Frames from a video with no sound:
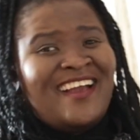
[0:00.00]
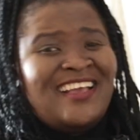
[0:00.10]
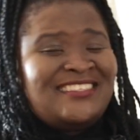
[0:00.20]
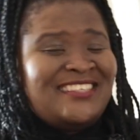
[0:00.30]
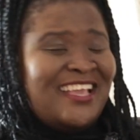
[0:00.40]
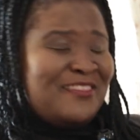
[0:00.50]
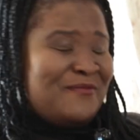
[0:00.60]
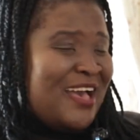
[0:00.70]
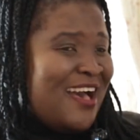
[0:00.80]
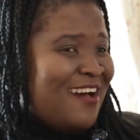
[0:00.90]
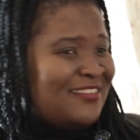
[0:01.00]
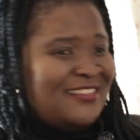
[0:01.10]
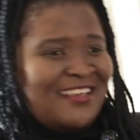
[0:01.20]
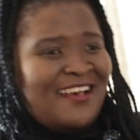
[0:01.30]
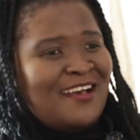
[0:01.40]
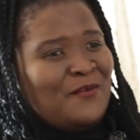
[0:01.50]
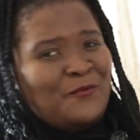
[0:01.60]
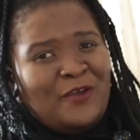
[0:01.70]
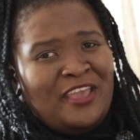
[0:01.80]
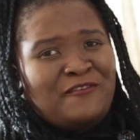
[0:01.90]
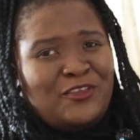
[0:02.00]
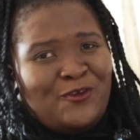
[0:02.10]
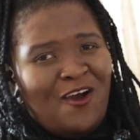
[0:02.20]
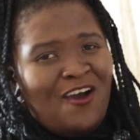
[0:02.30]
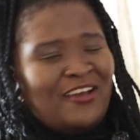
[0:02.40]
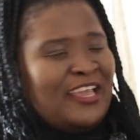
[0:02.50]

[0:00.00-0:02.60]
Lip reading: Guys, check them out wherever you are.